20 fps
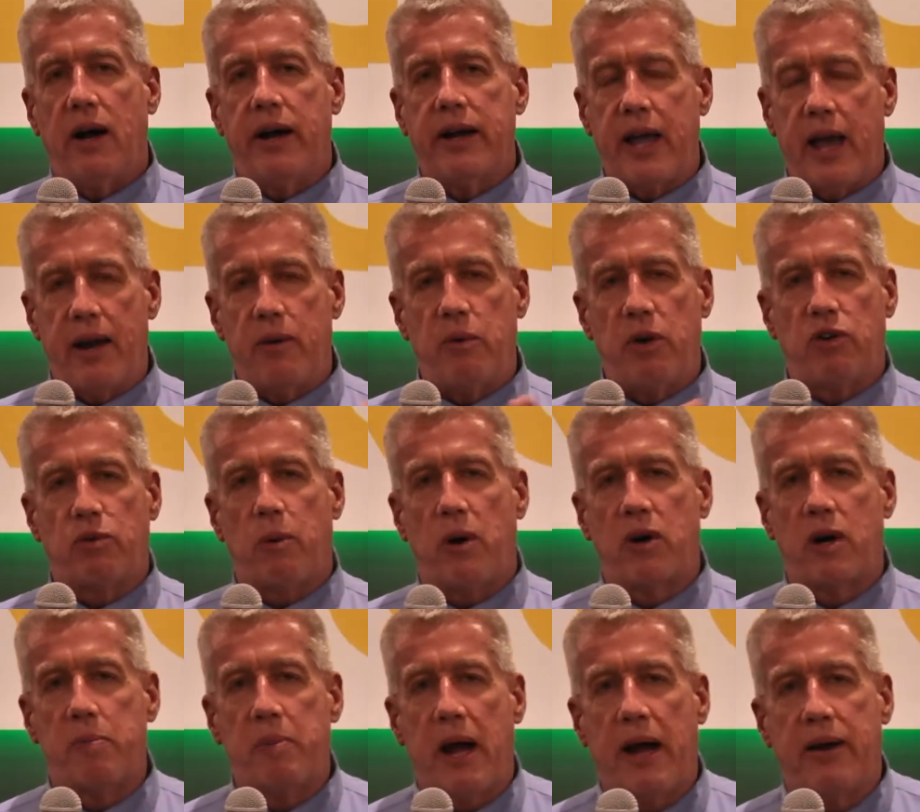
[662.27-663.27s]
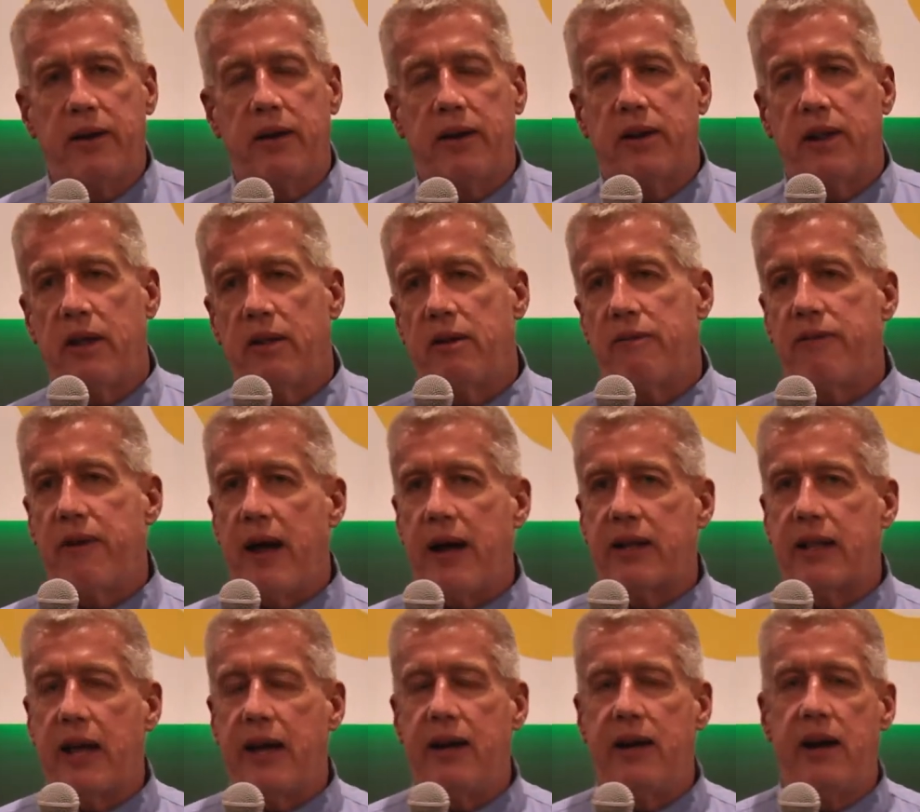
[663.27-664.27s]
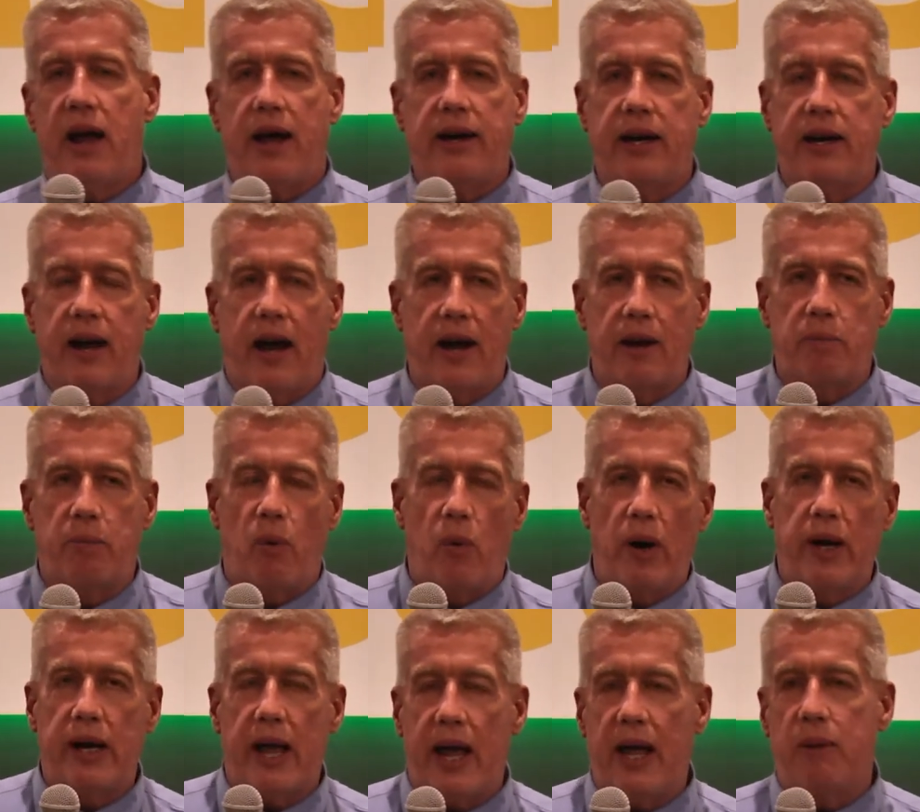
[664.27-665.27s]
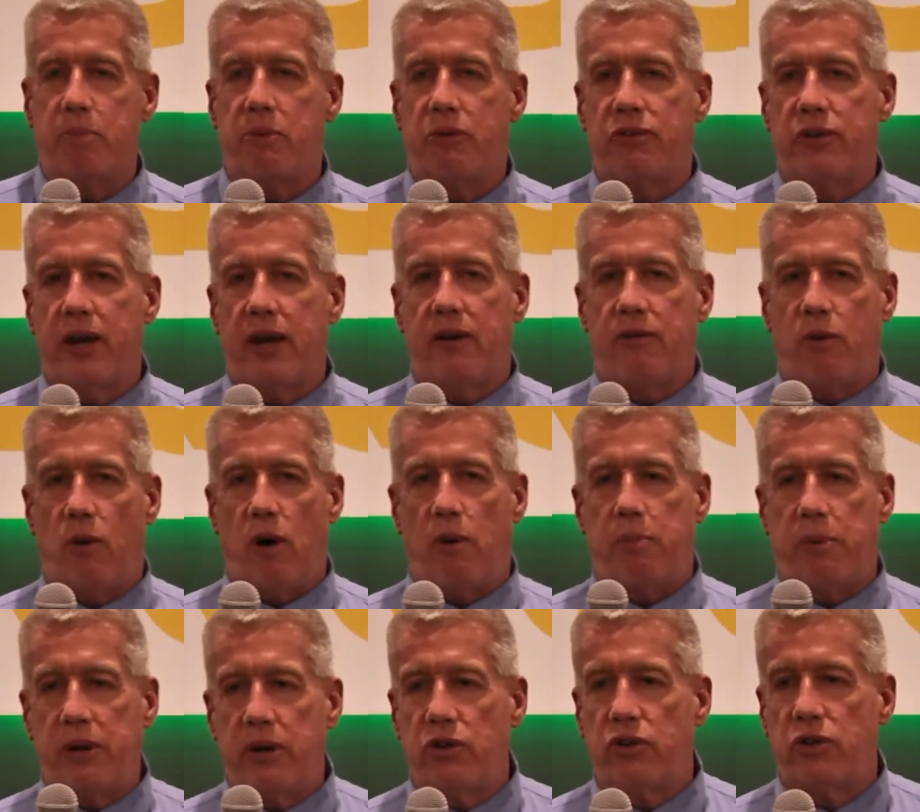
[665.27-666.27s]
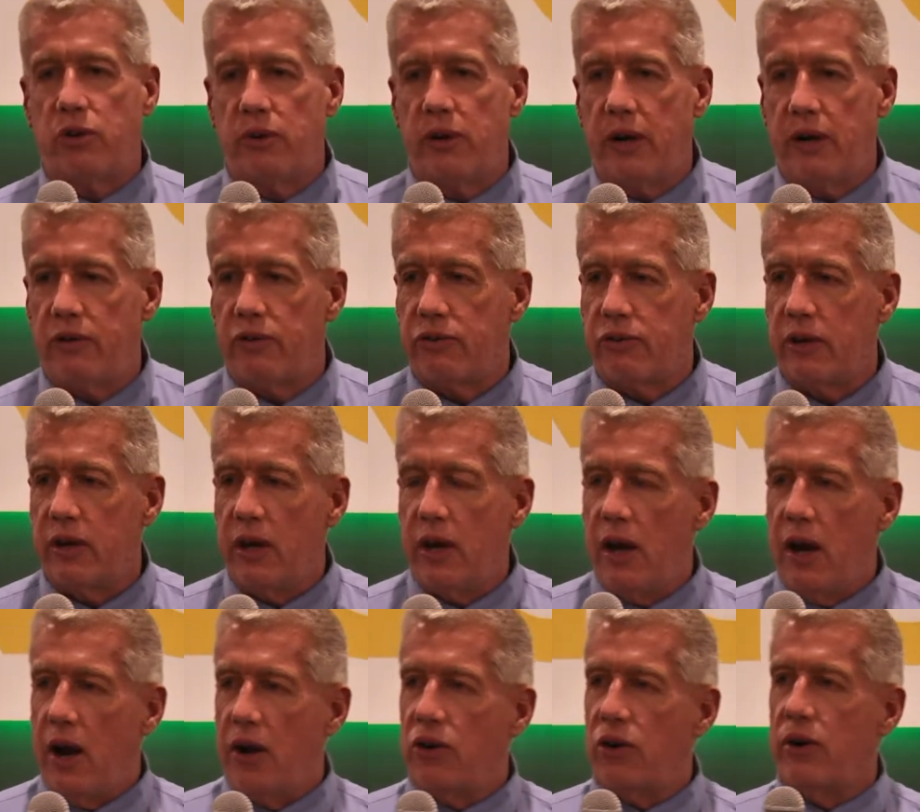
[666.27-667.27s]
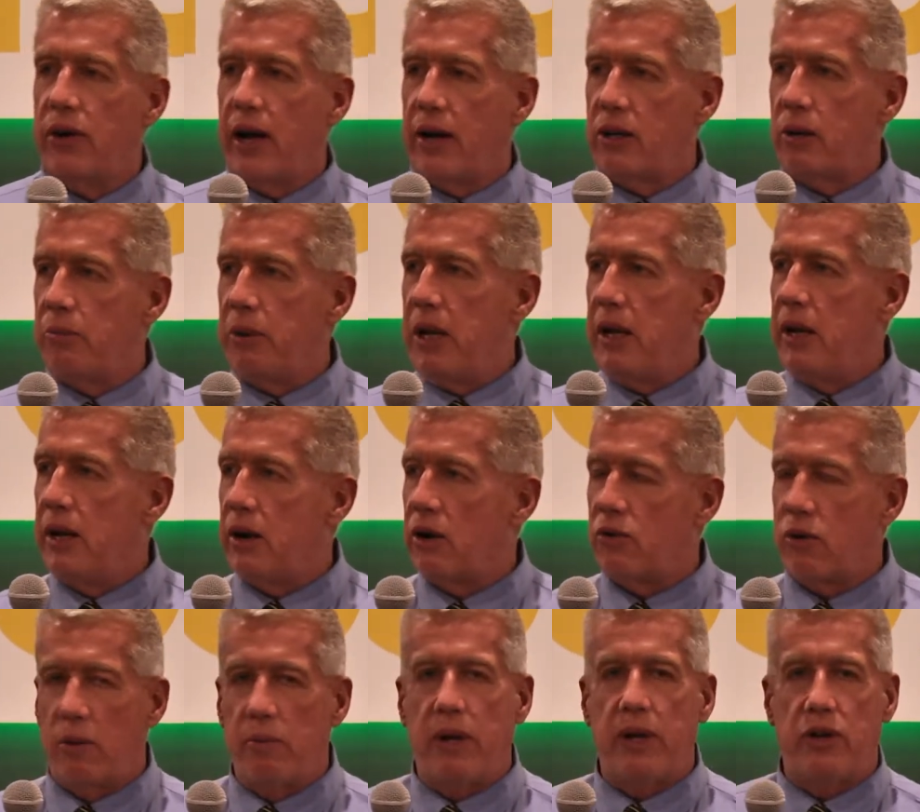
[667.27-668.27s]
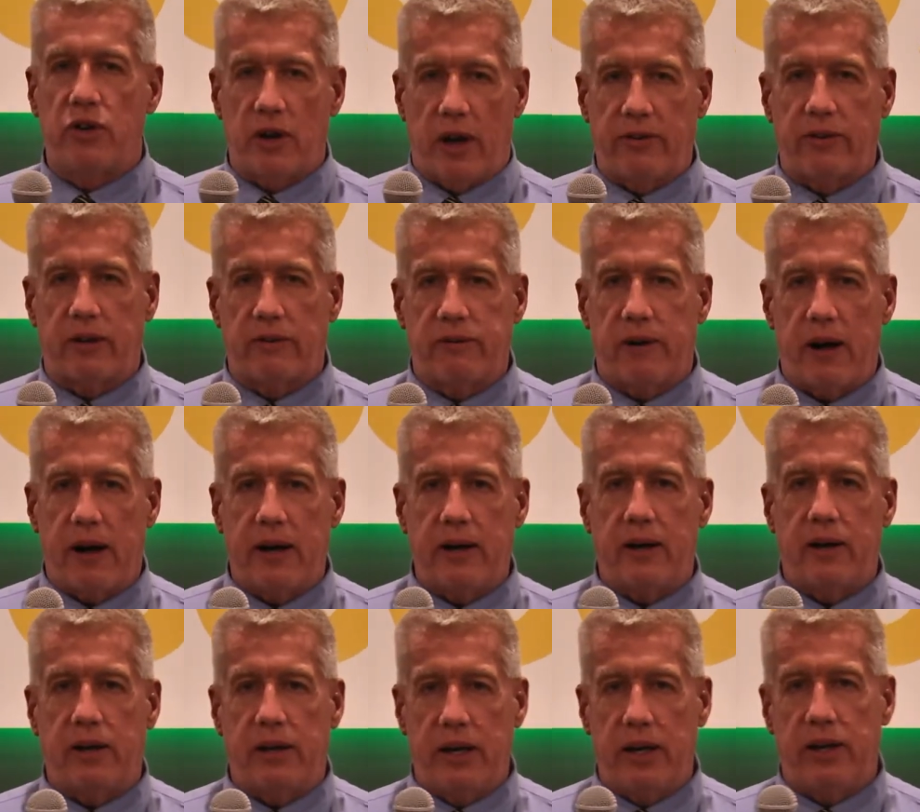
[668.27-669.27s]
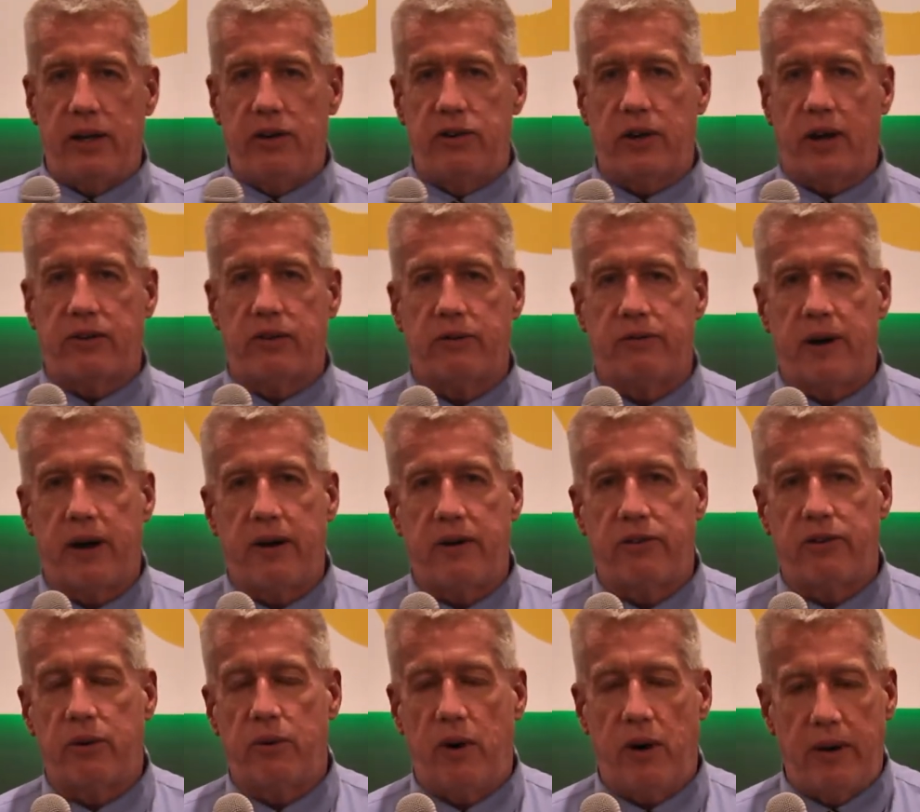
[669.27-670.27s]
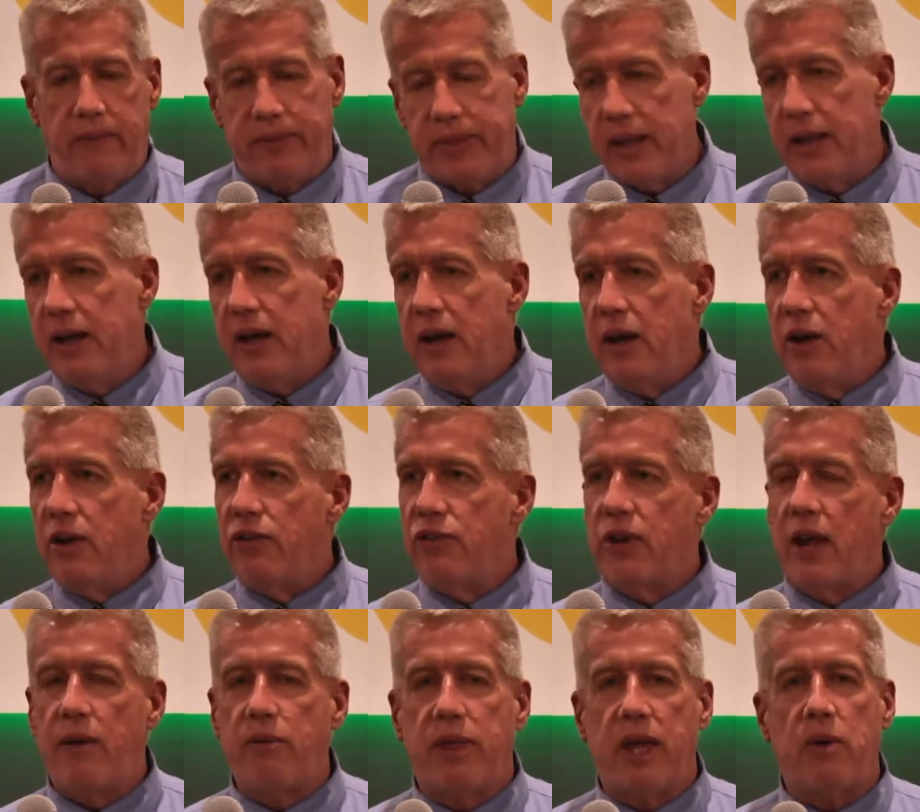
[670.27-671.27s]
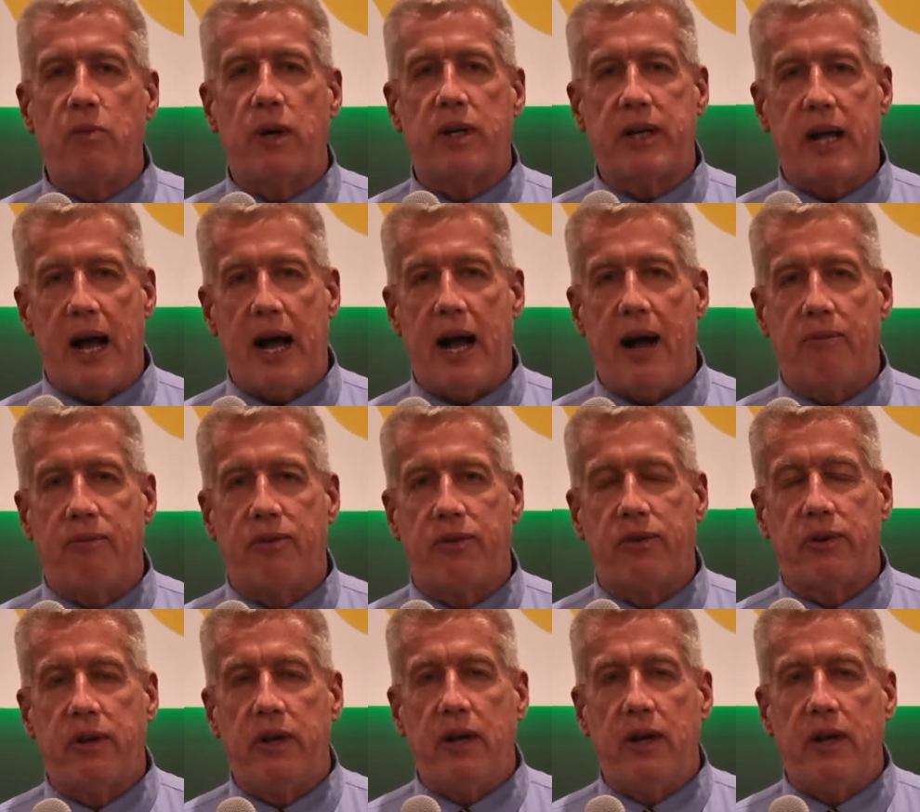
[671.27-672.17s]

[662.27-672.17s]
Again, we spoke about the fact that 99.8% of all police shootings turn out to be criminally justified, legally justified, and so on. Same thing with cops.